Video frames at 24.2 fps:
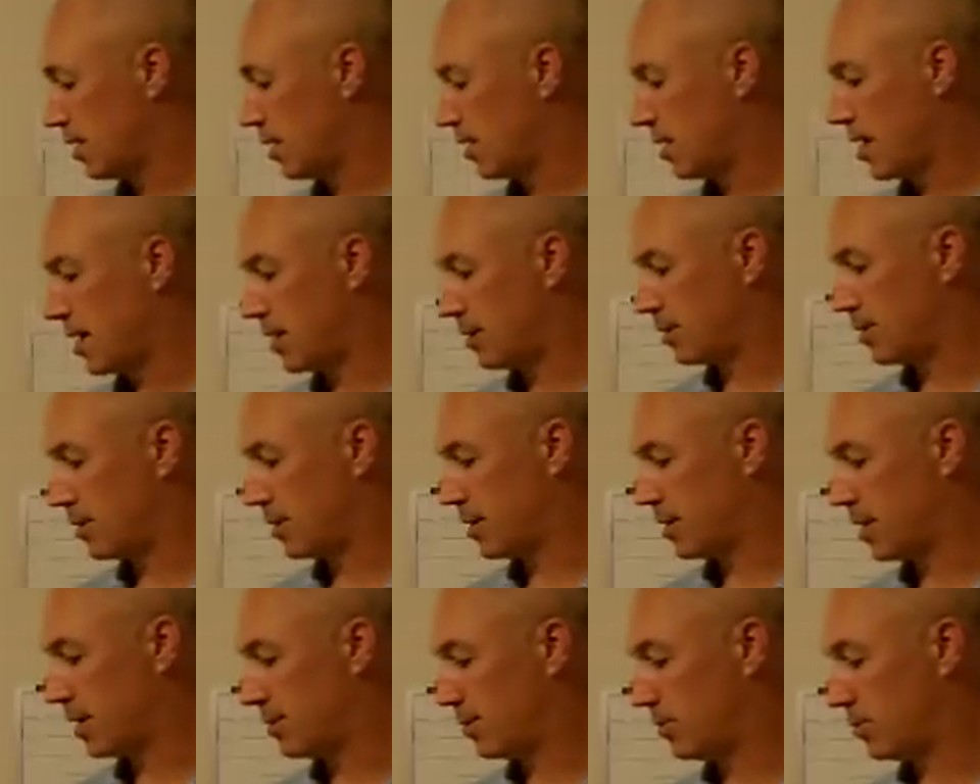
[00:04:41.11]

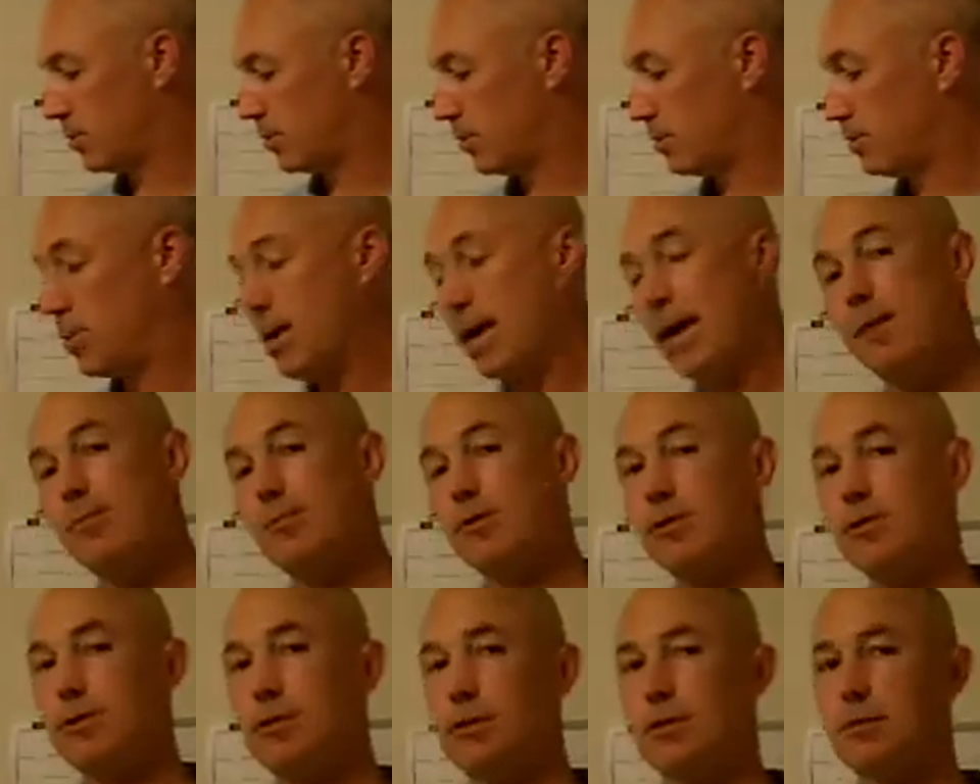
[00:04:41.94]
Now, the
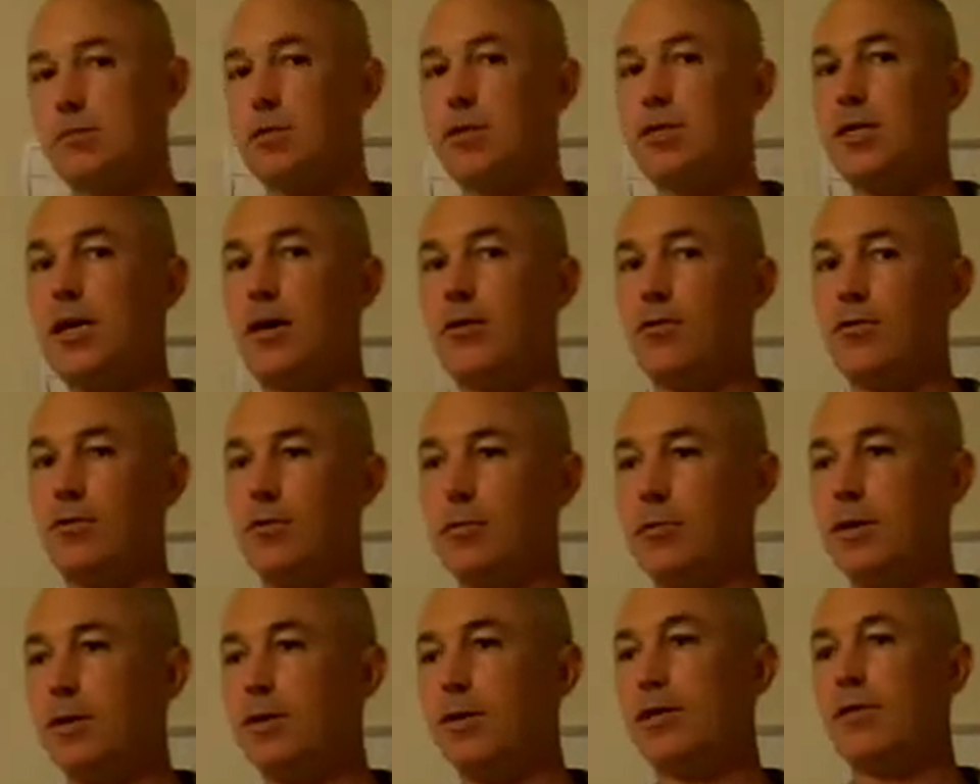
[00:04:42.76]
payments themselves will
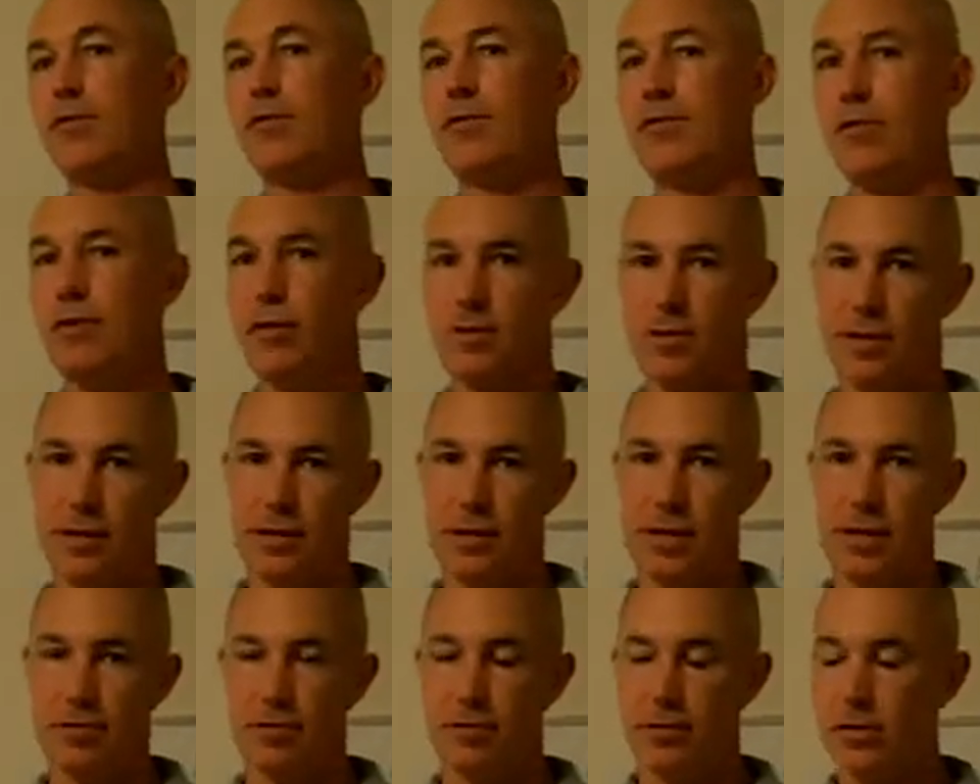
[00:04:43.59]
be fairly
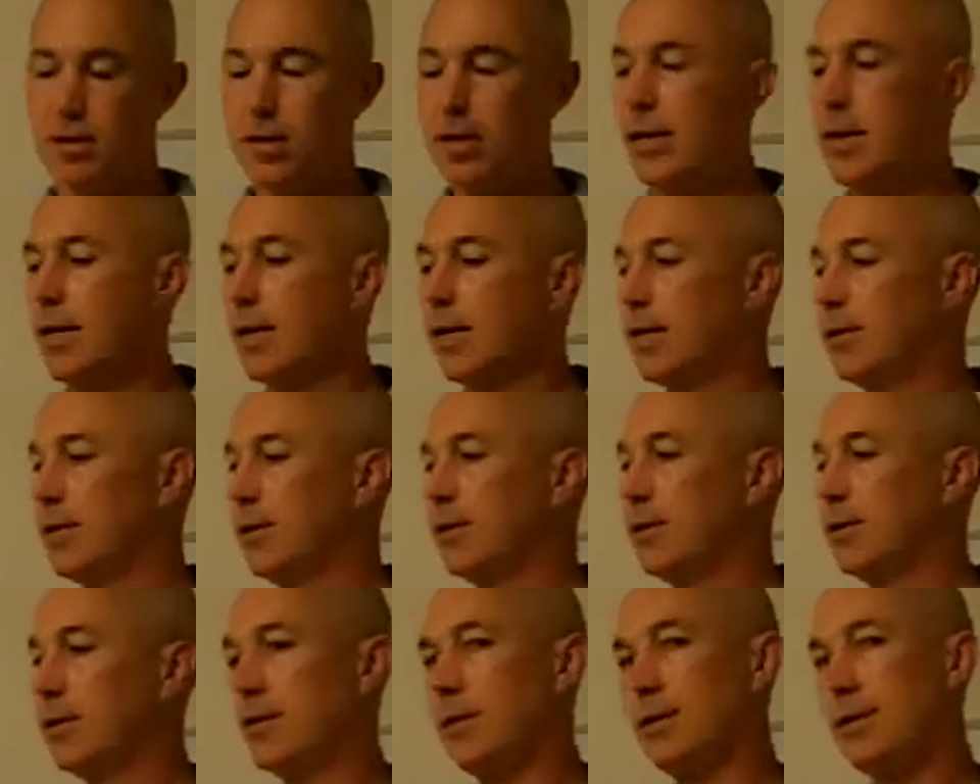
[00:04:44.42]
level.
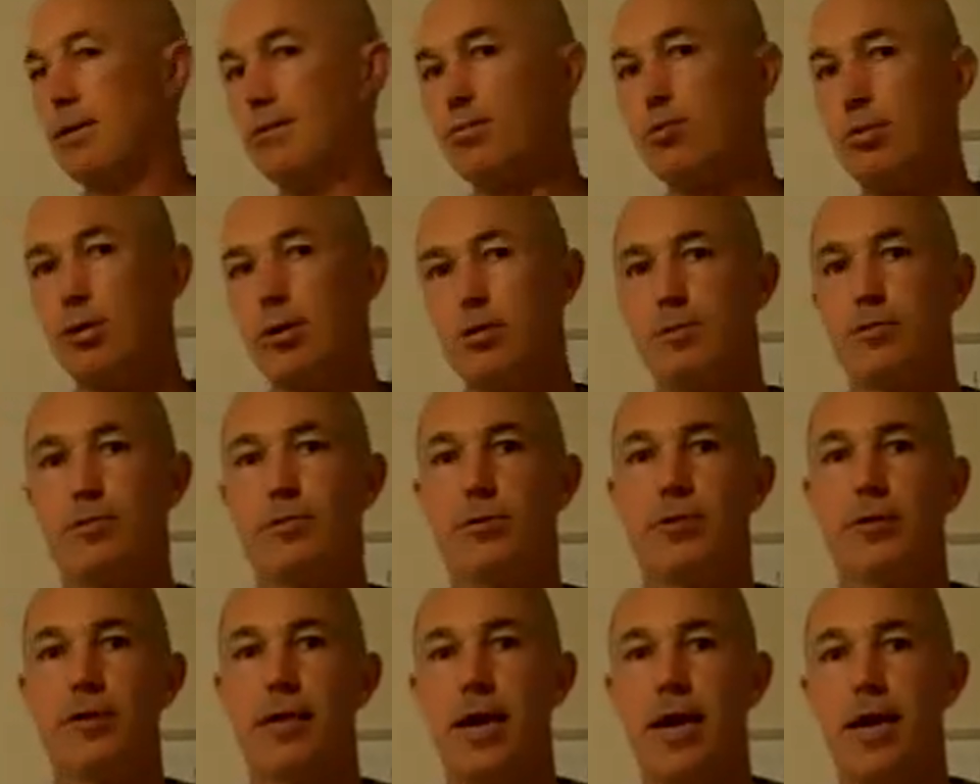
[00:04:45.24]
The
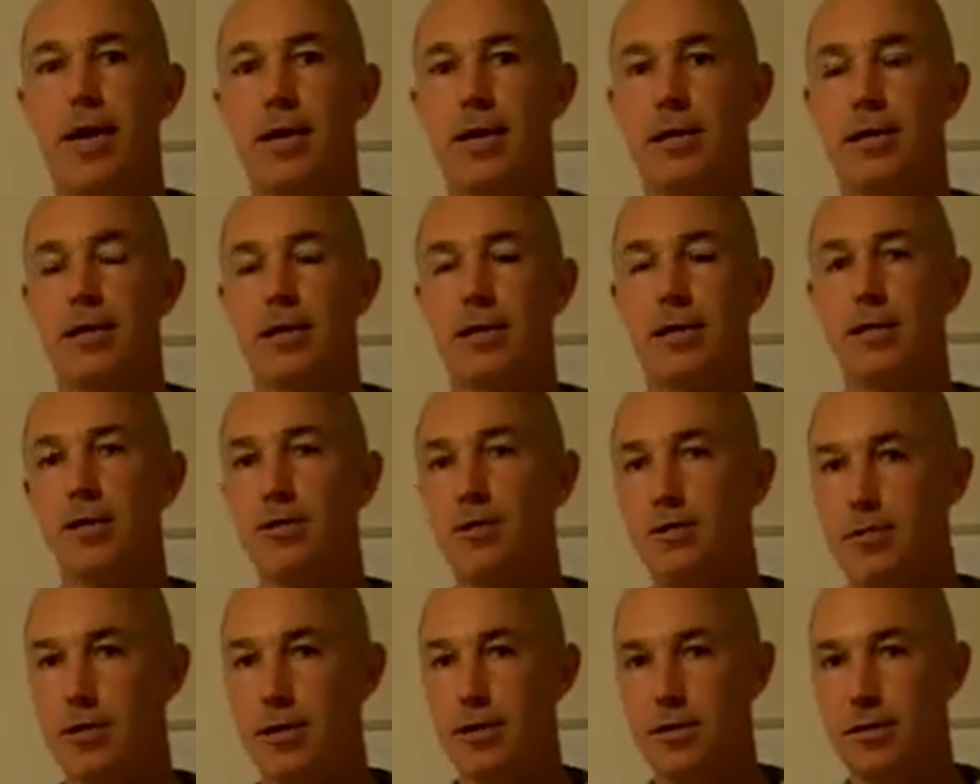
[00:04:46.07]
principal and
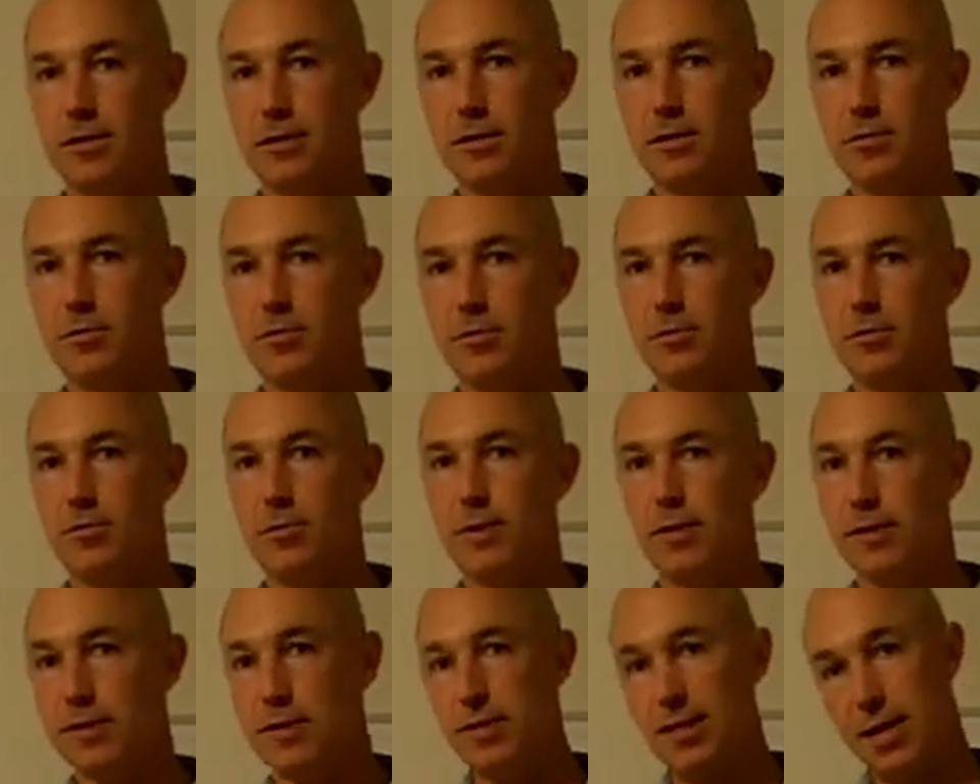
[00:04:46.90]
interest will
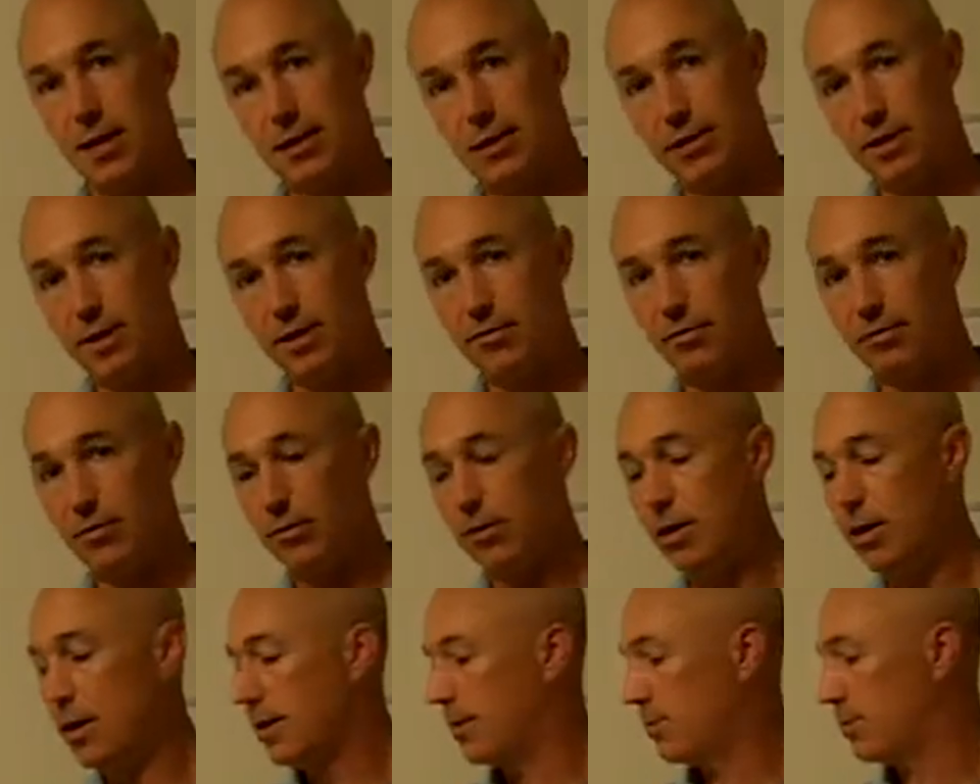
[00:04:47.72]
be staying
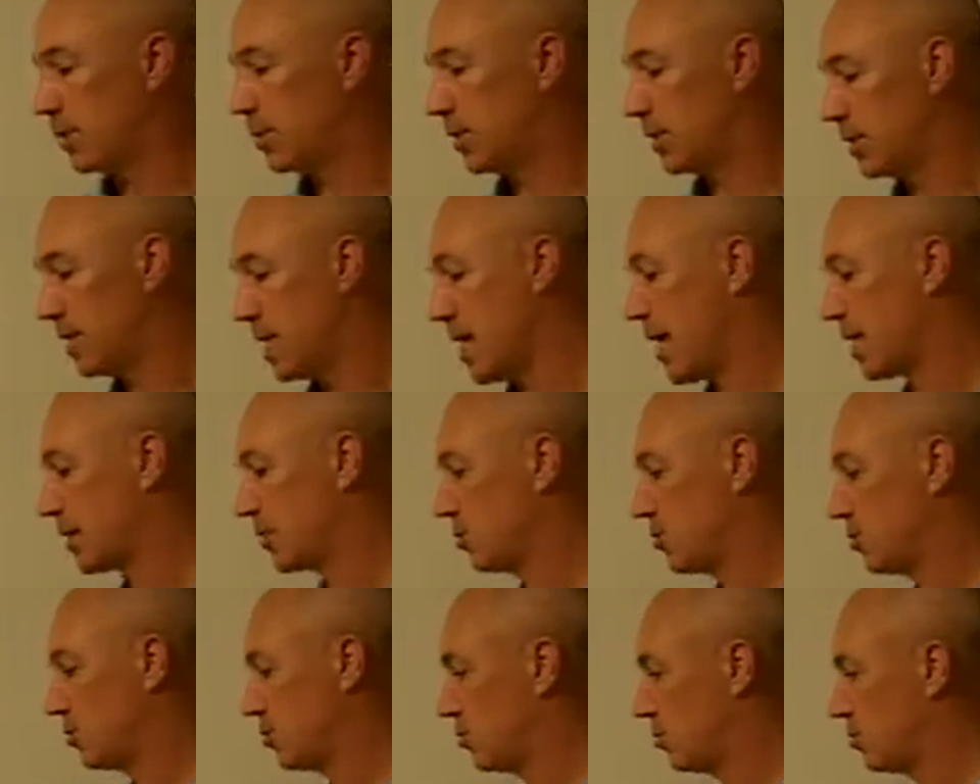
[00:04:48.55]
level, but the
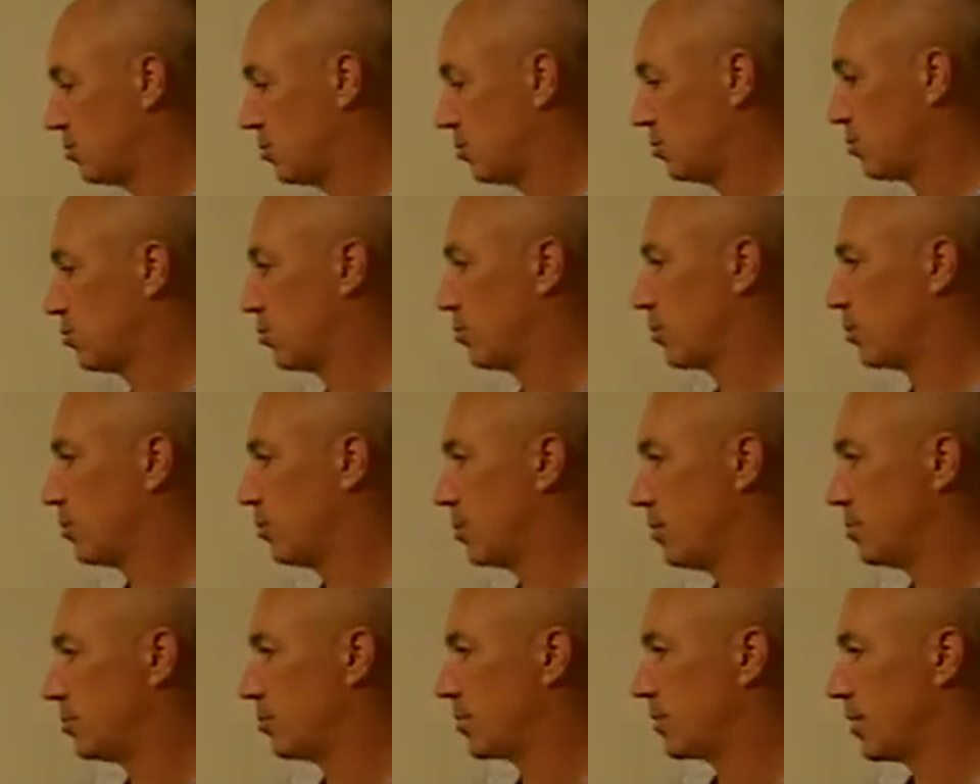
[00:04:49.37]
taxes and insurance will
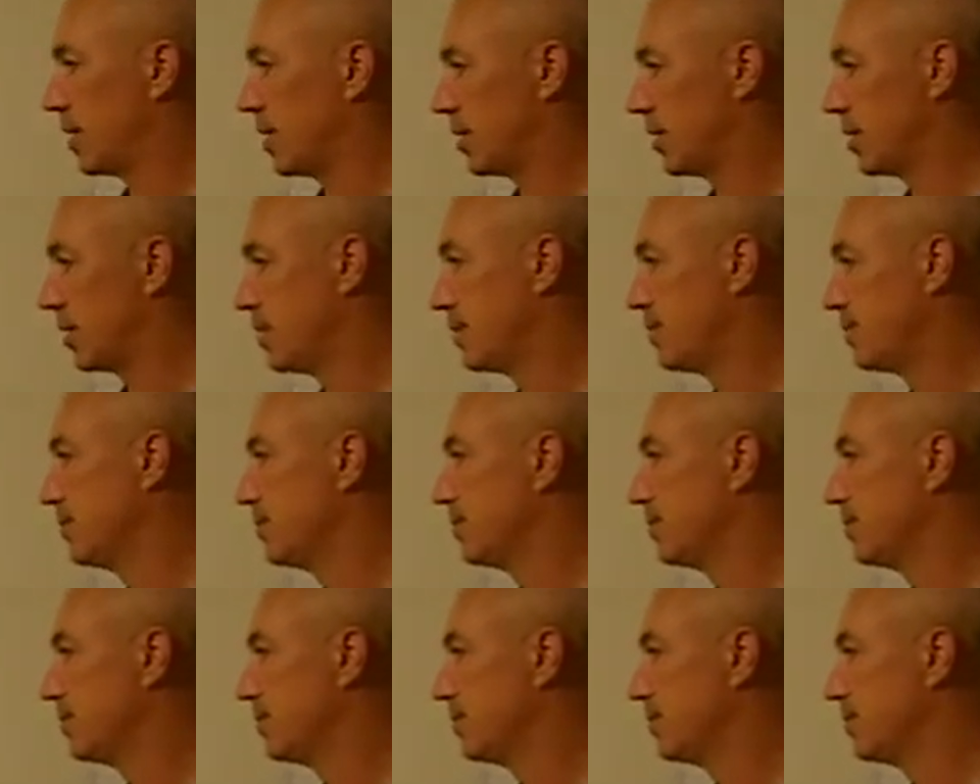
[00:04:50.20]
go up slightly.